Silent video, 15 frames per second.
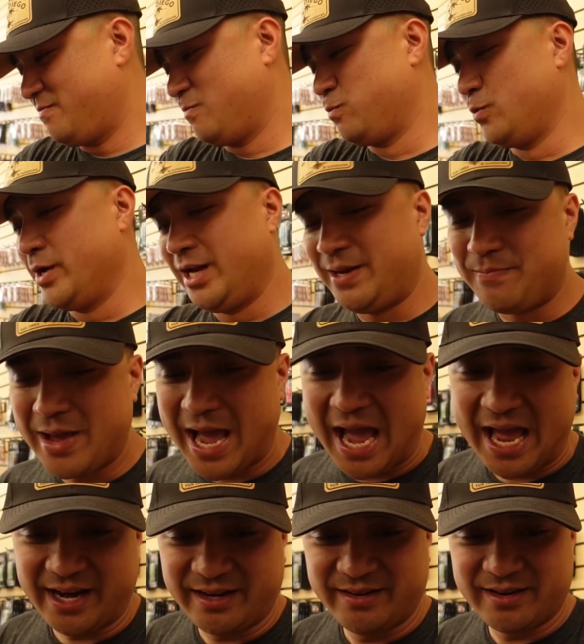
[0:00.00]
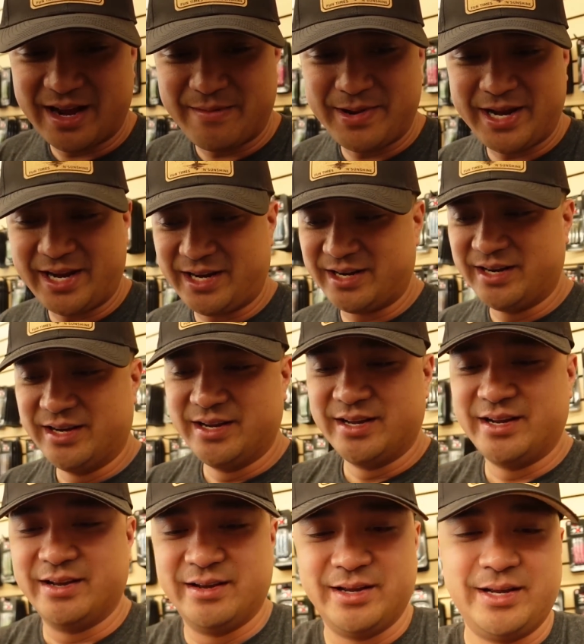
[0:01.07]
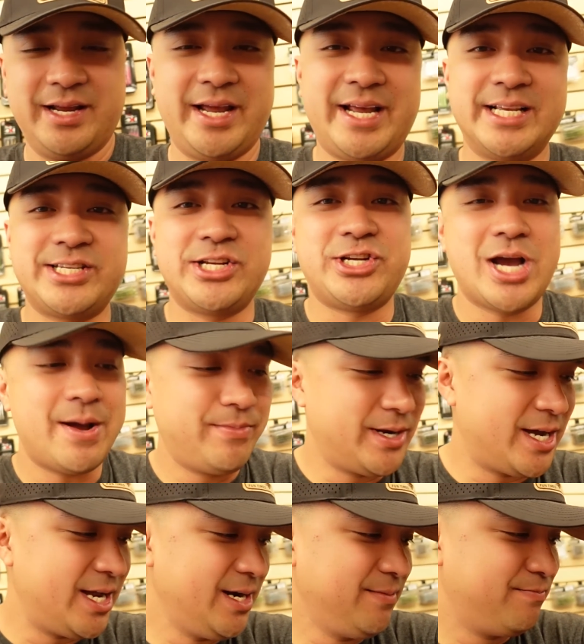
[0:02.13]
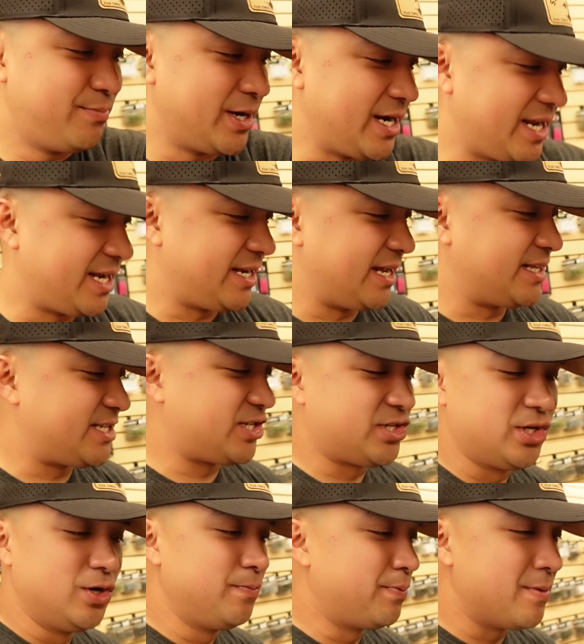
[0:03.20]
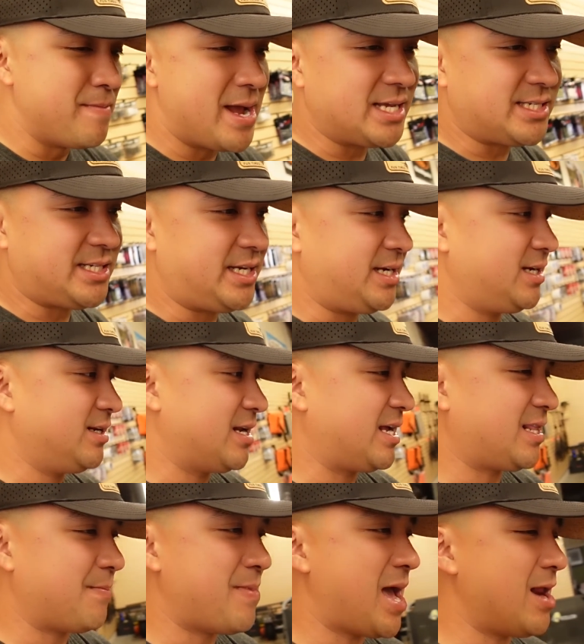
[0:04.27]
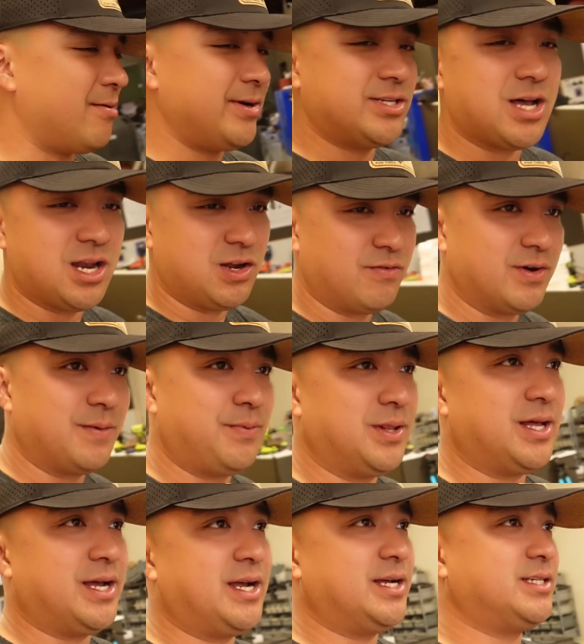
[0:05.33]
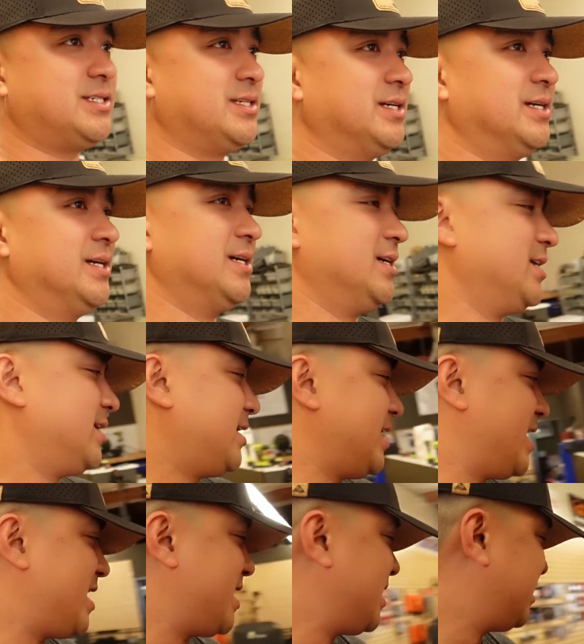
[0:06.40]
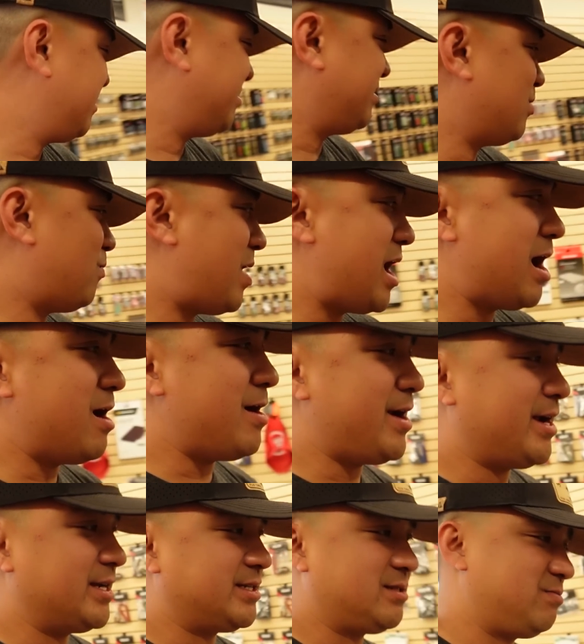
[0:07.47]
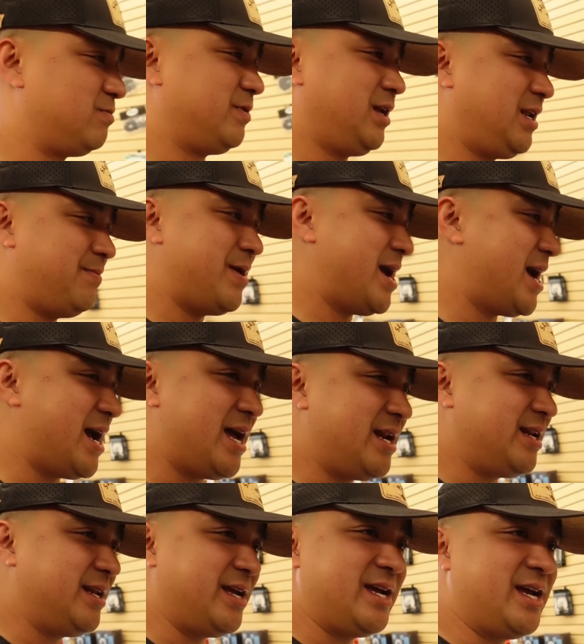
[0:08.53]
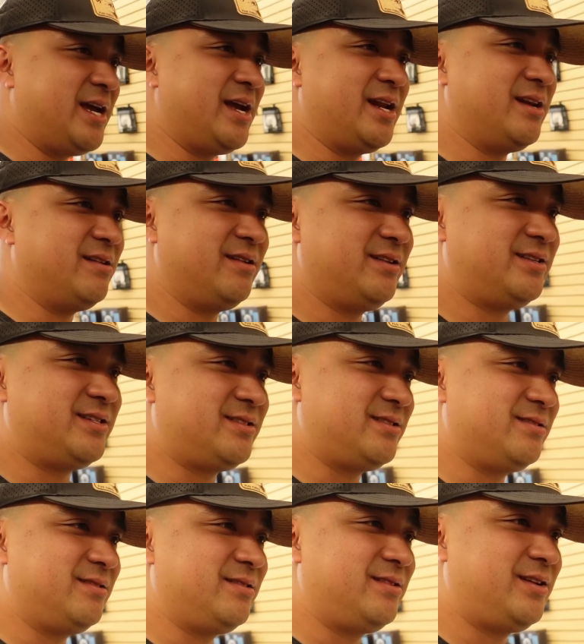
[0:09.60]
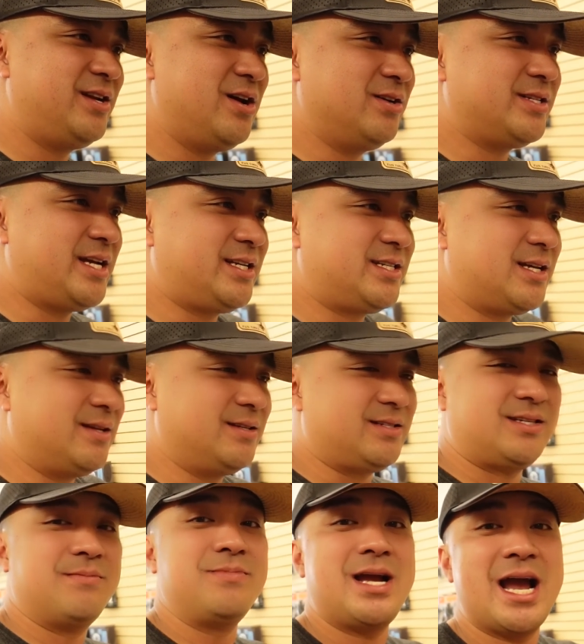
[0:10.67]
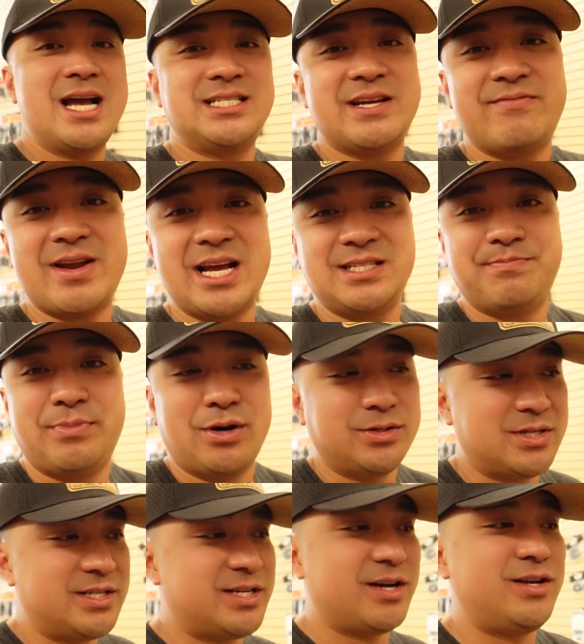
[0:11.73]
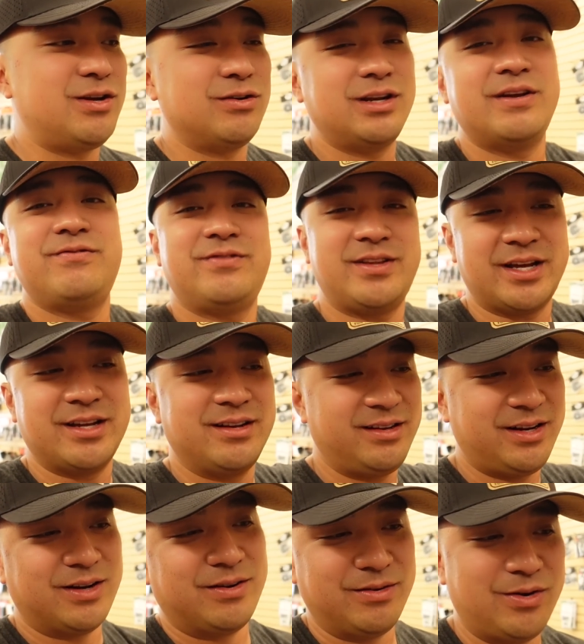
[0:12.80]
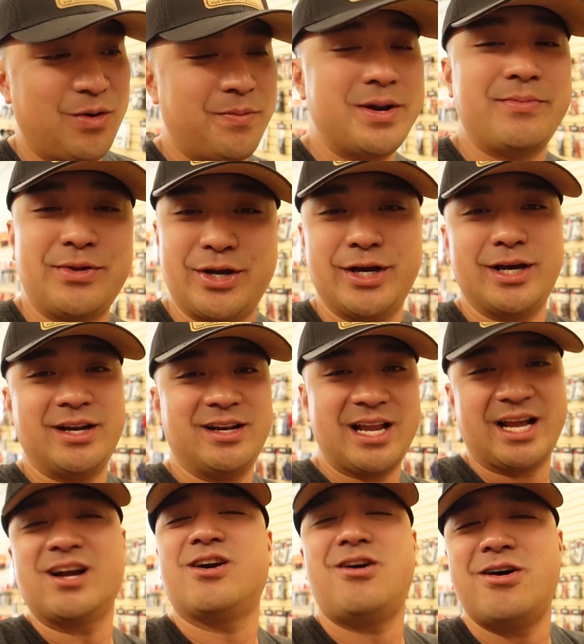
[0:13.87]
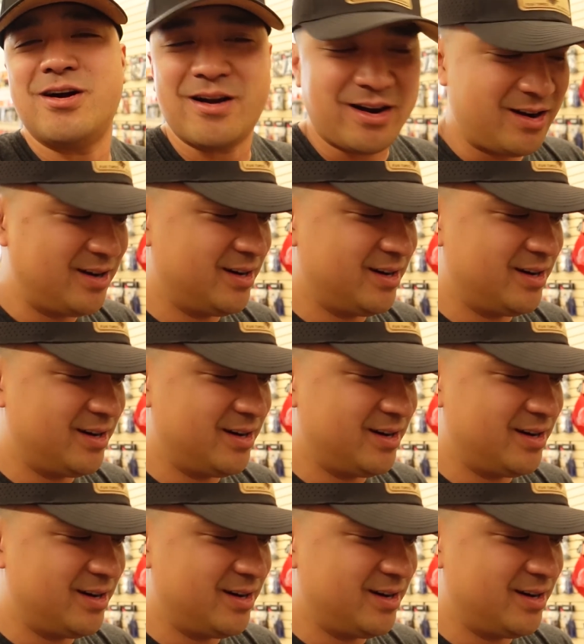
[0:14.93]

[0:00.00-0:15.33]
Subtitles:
really bad. I mean, it gets the job done, but it's super messy. Like the battery's all over the place, and the wiring is really bad. And it's, you know, it's like some guys have nice boats until you lift the, you know, open up the hood, like a car.